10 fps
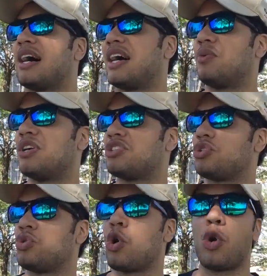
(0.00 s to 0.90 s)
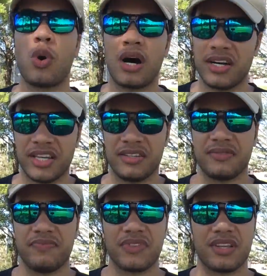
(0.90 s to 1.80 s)
I went to
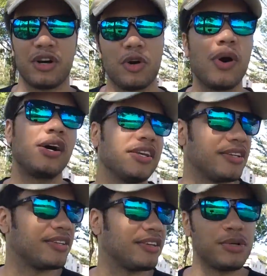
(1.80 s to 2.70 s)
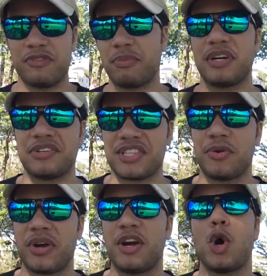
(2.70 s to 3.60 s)
Hualien. I don't know if I pronounced
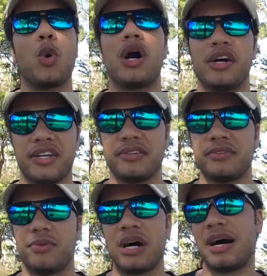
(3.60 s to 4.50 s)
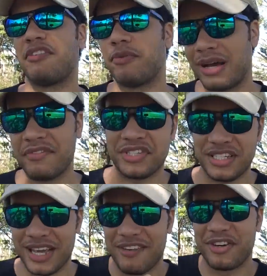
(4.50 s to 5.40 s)
that right. Hualien. Well,
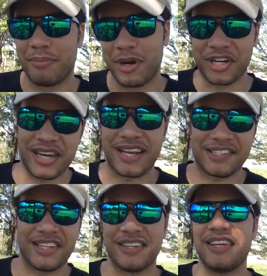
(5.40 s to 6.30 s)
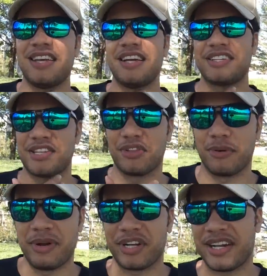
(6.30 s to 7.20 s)
I have an American accent,
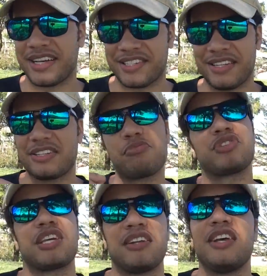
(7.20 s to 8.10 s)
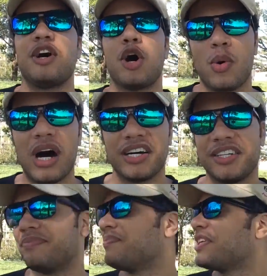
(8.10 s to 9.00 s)
Southern American accent, so I'm gonna say it.
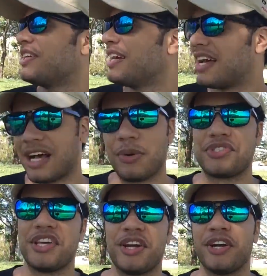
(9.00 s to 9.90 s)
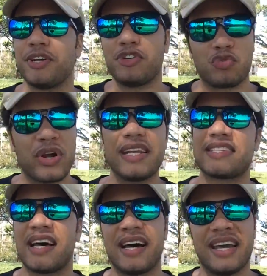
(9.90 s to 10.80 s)
Hualien. I was there.
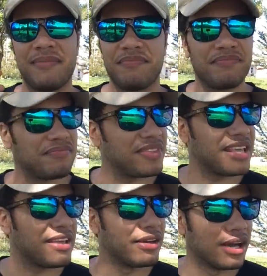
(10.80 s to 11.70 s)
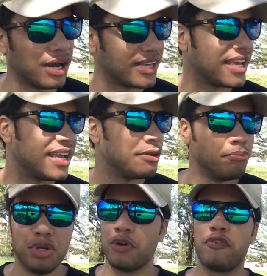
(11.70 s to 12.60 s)
Great time. Again,
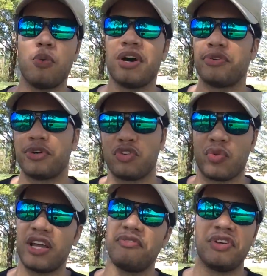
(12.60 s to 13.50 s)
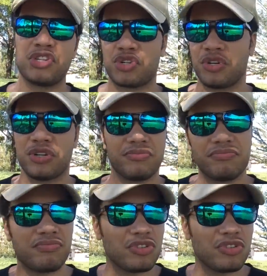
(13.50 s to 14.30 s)
beautiful weather. Great adventure.